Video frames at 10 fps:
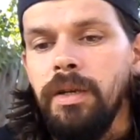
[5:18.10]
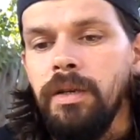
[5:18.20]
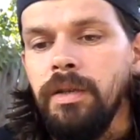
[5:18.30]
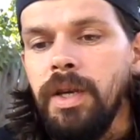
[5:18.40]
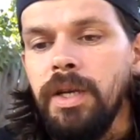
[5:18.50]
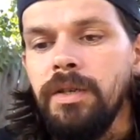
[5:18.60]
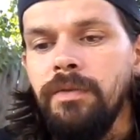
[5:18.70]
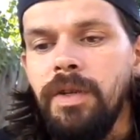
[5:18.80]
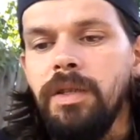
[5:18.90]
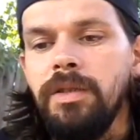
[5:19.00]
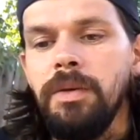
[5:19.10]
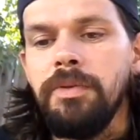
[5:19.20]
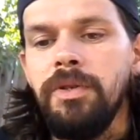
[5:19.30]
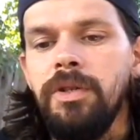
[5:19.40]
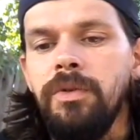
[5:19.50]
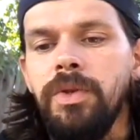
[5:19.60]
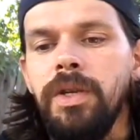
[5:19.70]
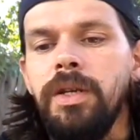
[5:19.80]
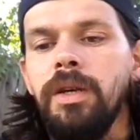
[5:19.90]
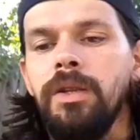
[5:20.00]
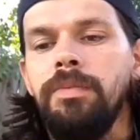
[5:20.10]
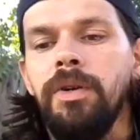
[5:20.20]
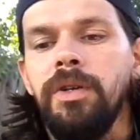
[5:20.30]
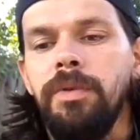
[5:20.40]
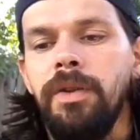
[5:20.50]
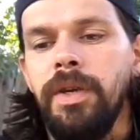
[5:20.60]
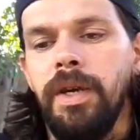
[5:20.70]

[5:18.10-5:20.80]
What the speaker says: In case of need, substitute with any other Pokemon